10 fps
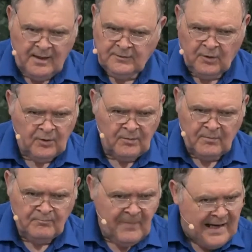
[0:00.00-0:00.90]
your
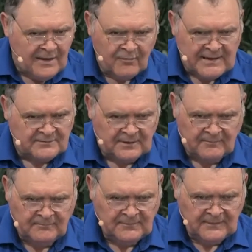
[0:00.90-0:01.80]

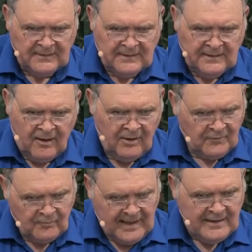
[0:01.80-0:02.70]
mannerism,
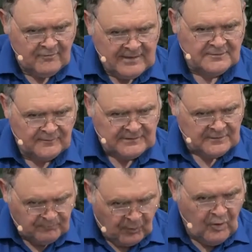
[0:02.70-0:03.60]
although mannerism is
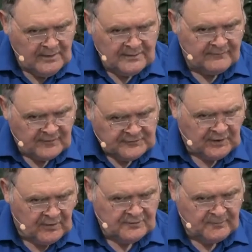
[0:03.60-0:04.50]
important in the
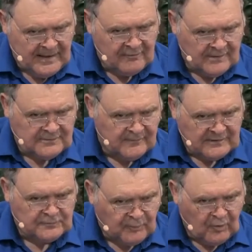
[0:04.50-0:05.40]
church, mannerism
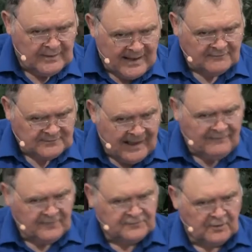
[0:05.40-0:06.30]
is important
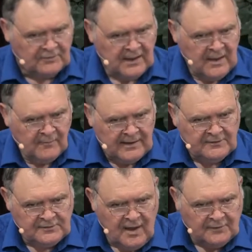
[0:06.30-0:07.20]
outside the church, but
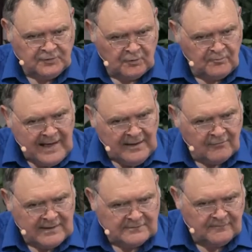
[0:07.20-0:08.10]
it's not your
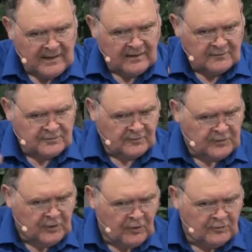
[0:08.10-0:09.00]
mannerism that
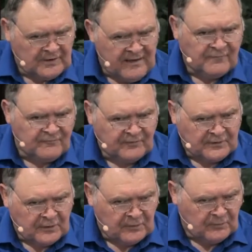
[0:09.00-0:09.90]
secures heaven for
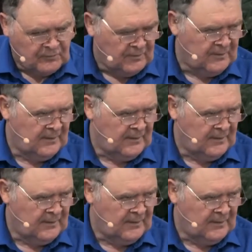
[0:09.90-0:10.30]
you.